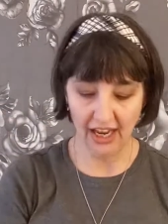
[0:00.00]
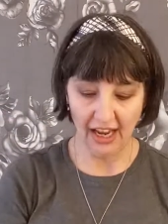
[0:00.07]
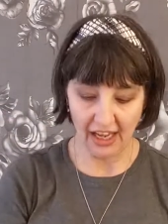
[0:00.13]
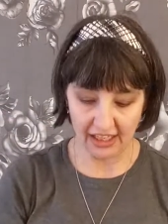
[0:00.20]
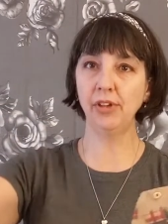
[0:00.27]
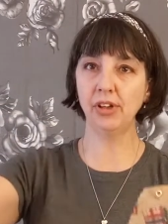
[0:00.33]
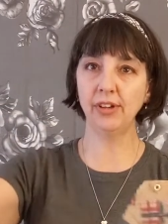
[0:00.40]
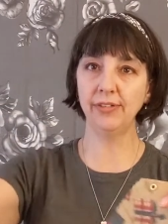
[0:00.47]

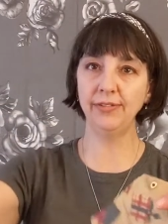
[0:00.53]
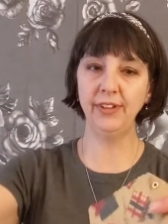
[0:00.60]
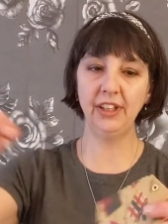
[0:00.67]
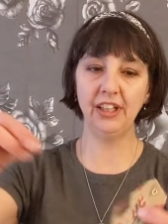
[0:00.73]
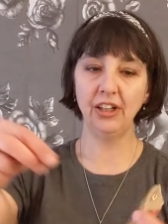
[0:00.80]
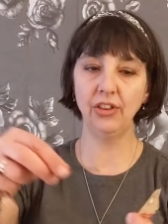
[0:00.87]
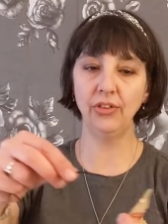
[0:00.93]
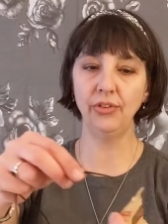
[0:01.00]
I'm going to
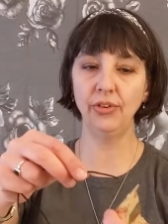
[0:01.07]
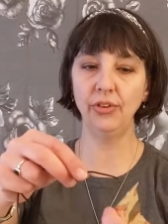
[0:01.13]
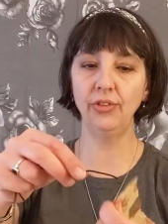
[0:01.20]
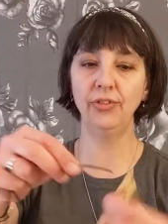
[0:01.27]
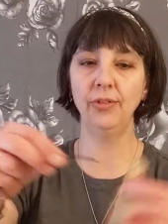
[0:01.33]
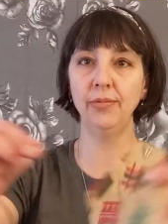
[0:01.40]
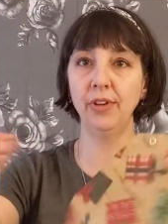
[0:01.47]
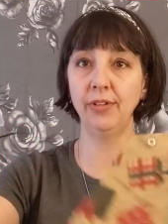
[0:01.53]
feed it through
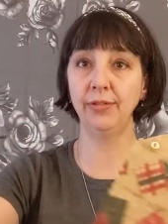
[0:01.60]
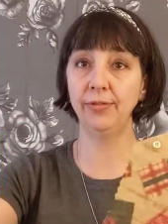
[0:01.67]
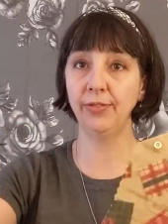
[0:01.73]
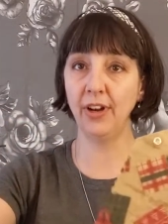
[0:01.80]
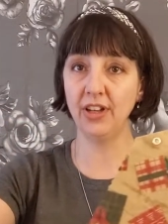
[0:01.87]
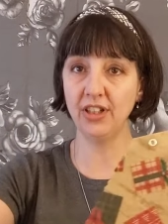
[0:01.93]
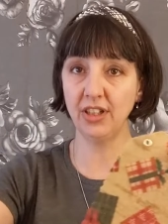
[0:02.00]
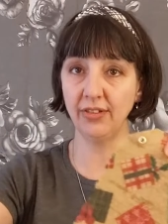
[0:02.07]
from the
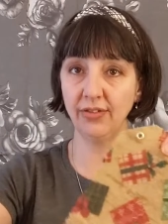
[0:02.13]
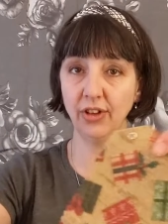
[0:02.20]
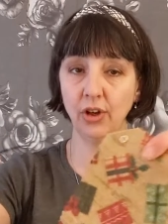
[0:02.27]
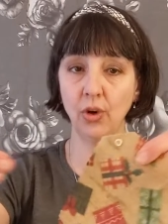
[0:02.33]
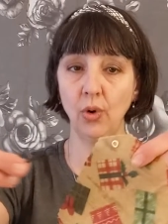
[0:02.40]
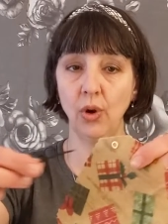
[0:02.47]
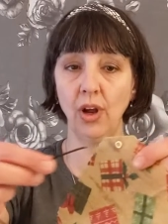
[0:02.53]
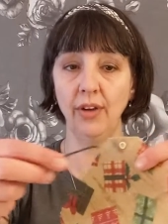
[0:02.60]
front of
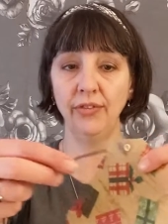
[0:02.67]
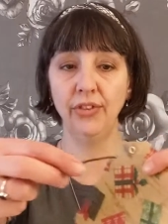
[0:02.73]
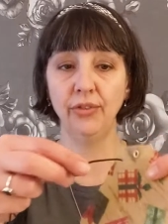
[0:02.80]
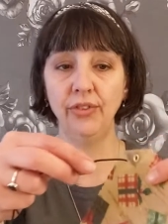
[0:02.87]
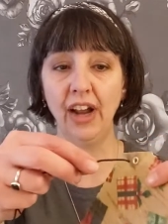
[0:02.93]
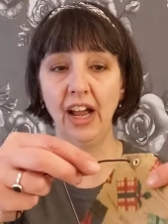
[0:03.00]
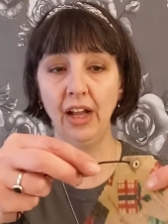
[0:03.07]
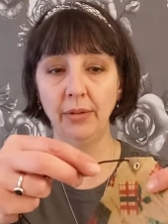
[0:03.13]
the
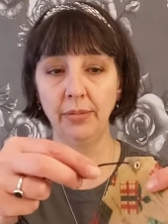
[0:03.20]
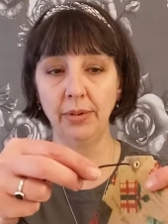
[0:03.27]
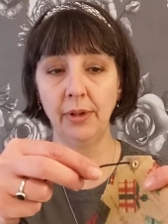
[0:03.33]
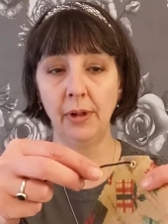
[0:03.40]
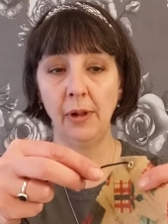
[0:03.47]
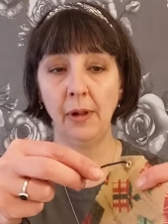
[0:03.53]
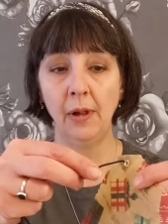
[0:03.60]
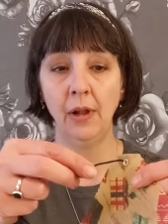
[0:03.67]
wrap
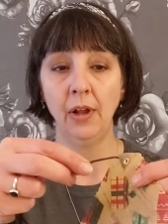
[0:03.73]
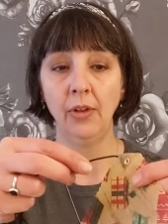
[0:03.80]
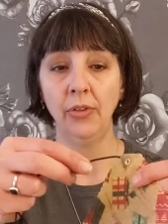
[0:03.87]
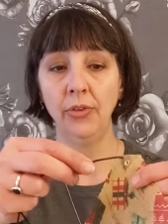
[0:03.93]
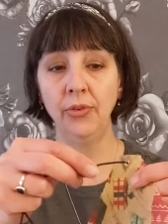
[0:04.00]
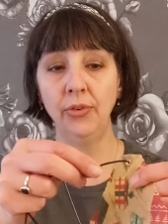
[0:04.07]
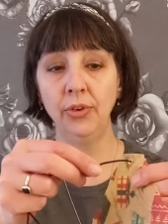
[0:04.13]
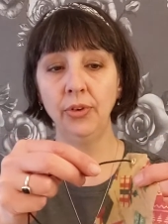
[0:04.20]

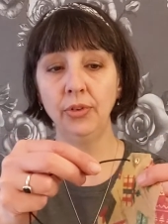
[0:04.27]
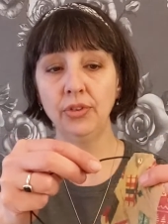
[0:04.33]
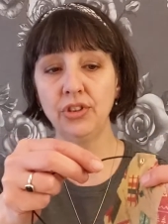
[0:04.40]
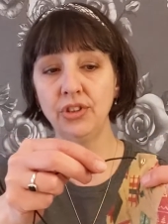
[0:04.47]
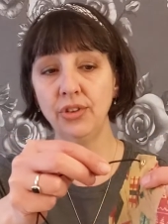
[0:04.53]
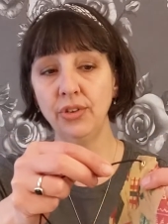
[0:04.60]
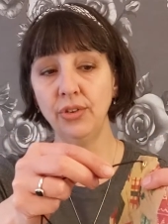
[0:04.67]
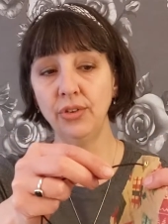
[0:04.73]
through
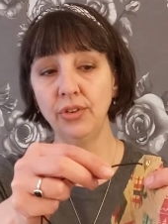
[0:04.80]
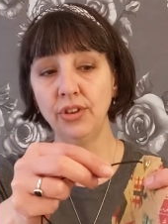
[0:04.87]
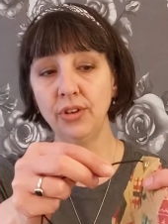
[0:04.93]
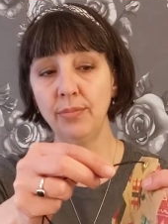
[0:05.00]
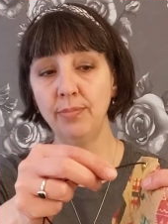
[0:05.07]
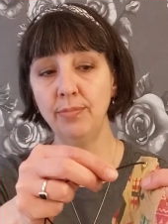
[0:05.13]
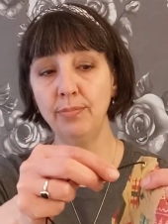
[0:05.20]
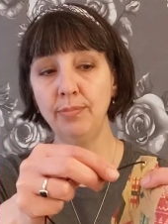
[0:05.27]
to
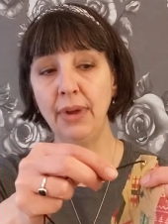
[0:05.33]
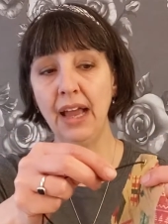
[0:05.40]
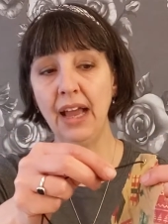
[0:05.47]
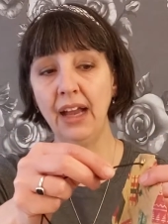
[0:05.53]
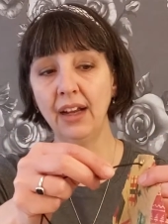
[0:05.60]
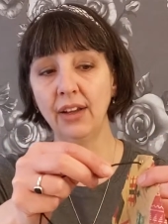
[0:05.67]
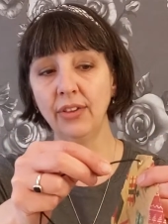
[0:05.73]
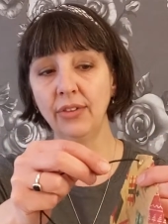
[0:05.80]
the
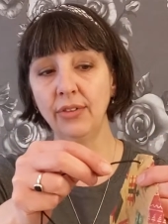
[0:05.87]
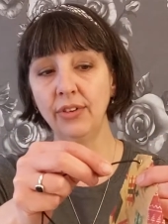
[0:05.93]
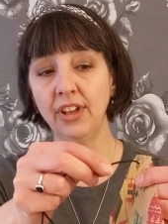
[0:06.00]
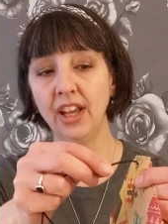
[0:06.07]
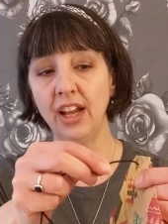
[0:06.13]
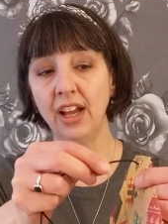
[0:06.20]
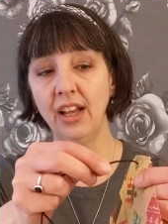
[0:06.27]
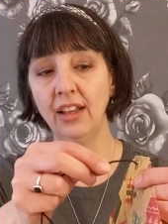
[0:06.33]
back through
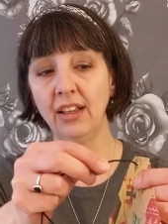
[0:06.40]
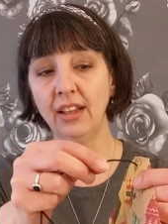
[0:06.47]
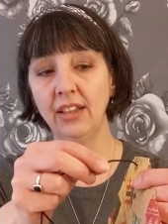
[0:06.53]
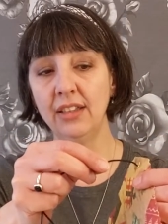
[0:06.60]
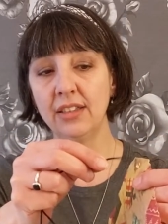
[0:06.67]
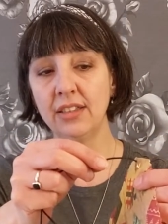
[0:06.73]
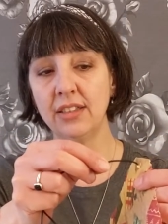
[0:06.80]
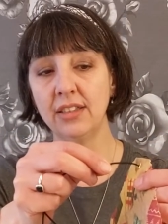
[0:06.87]
the
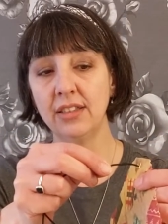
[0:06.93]
eyelet.